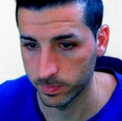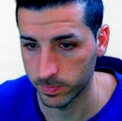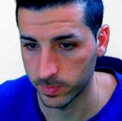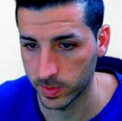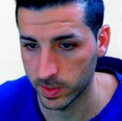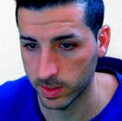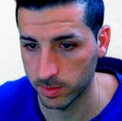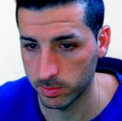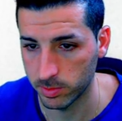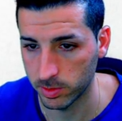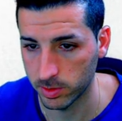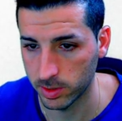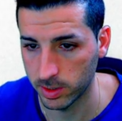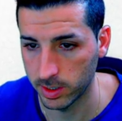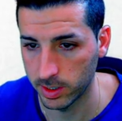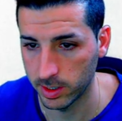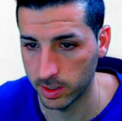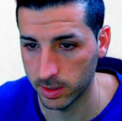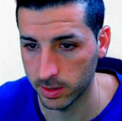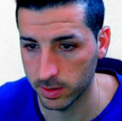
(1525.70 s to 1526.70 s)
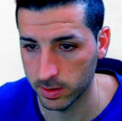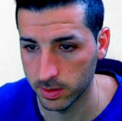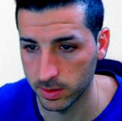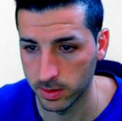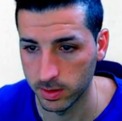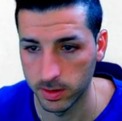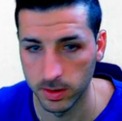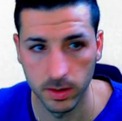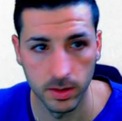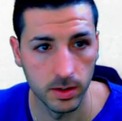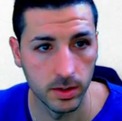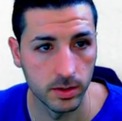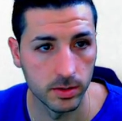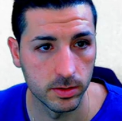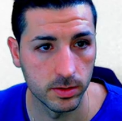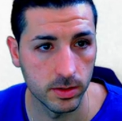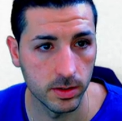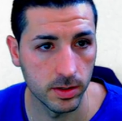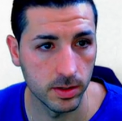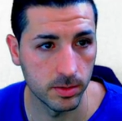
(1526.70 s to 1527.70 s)
Double click,
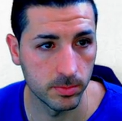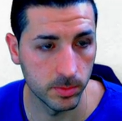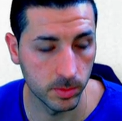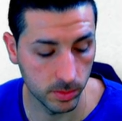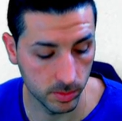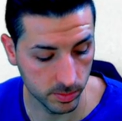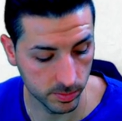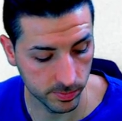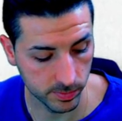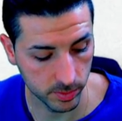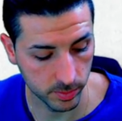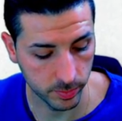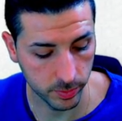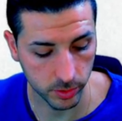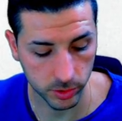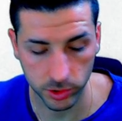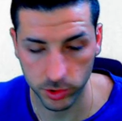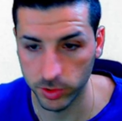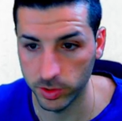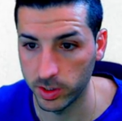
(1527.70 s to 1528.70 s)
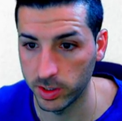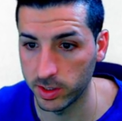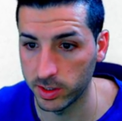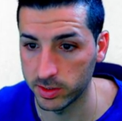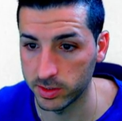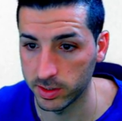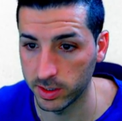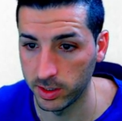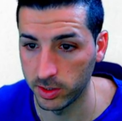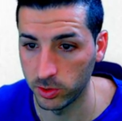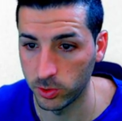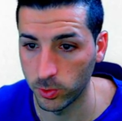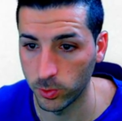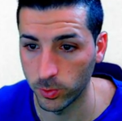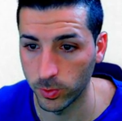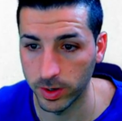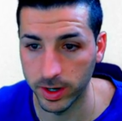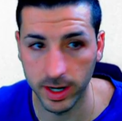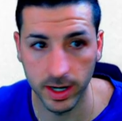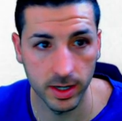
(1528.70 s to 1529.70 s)
sum of opportunities into
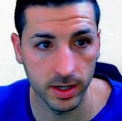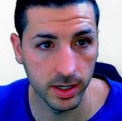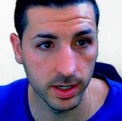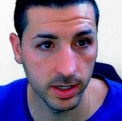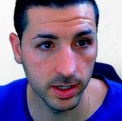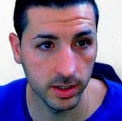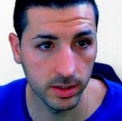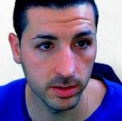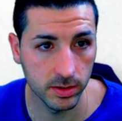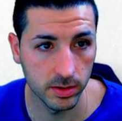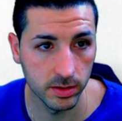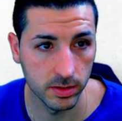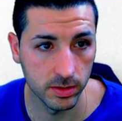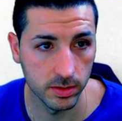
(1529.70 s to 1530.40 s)
run rate.